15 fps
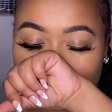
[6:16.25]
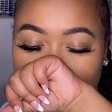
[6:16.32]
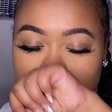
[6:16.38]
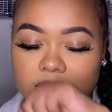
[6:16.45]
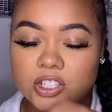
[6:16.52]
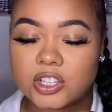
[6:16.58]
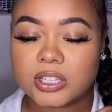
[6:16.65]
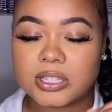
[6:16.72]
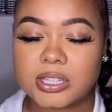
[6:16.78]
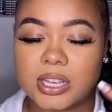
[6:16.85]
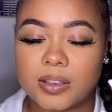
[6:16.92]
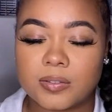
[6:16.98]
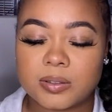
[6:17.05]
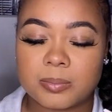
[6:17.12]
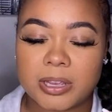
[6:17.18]
It just
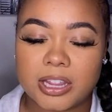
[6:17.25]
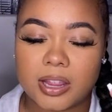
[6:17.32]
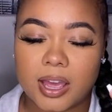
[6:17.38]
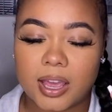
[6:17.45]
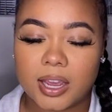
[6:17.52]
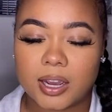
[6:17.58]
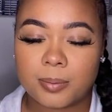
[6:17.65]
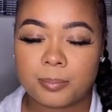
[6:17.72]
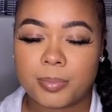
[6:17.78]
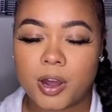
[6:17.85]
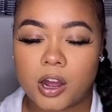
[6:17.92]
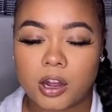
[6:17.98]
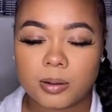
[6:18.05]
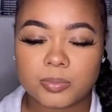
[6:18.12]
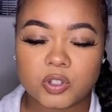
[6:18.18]
gives me like
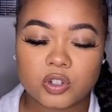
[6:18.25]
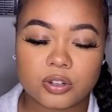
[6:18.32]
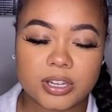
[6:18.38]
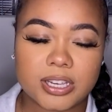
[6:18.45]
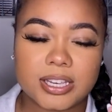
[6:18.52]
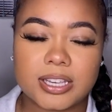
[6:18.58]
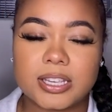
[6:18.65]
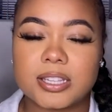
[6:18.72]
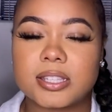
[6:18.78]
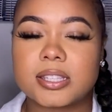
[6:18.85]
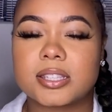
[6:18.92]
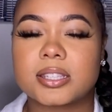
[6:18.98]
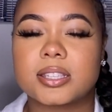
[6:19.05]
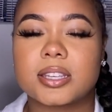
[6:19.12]
palm trees,